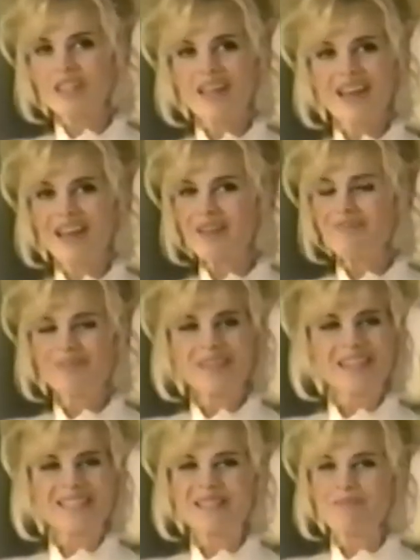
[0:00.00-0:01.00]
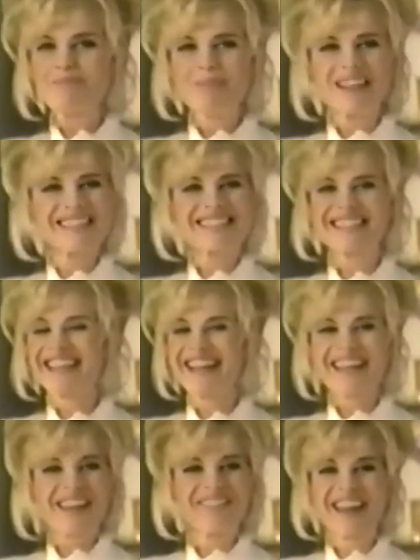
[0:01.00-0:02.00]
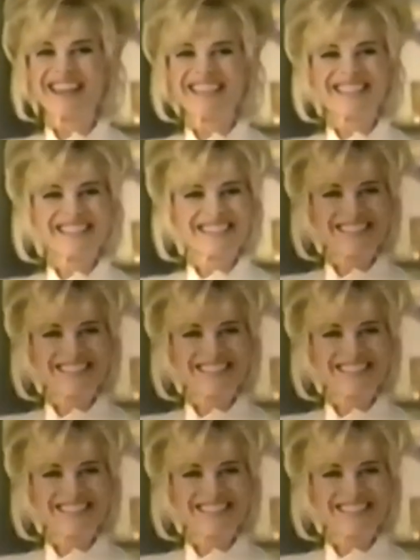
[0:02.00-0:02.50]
hair is the best revenge.